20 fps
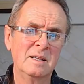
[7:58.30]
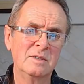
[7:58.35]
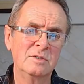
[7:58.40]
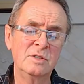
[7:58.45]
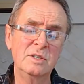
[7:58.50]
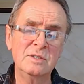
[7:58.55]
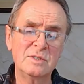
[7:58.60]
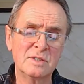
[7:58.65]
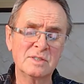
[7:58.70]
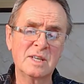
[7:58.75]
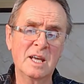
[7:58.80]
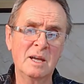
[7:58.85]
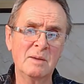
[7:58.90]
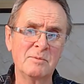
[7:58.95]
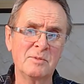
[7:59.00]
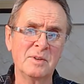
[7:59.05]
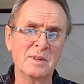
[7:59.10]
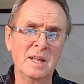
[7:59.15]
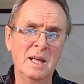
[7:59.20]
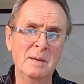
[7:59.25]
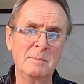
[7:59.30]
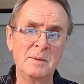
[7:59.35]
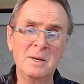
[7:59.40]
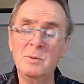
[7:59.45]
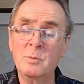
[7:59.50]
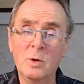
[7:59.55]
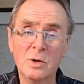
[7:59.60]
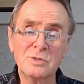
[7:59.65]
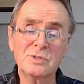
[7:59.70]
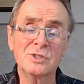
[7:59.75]
Jesus came for them. He
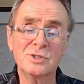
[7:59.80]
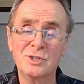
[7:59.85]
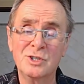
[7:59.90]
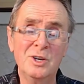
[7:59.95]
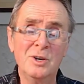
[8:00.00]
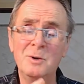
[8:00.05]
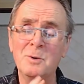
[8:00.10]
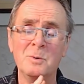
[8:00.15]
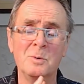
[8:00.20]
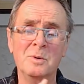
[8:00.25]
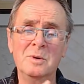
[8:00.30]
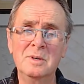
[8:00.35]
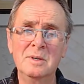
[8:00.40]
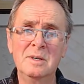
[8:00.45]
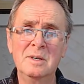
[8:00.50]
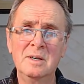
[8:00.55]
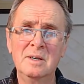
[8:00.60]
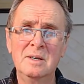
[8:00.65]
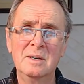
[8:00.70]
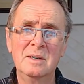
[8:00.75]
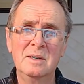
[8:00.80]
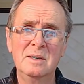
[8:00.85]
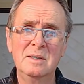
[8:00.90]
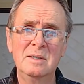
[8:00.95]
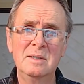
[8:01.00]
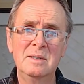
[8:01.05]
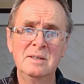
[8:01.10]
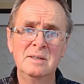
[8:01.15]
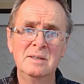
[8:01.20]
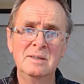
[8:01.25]
was a Jew.
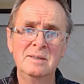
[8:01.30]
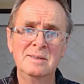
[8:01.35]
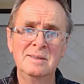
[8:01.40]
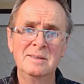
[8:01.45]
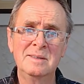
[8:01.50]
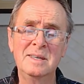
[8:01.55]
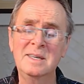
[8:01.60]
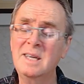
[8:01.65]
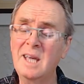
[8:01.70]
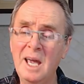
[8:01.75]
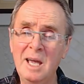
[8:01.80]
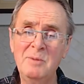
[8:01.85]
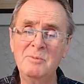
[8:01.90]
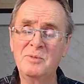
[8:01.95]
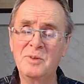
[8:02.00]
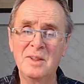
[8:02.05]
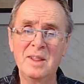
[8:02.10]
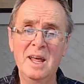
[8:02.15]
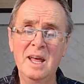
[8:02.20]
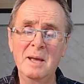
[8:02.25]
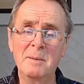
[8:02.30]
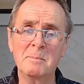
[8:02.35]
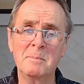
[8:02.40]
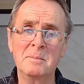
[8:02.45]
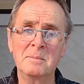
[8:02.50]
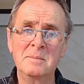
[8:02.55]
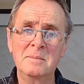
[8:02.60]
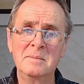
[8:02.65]
He came for them.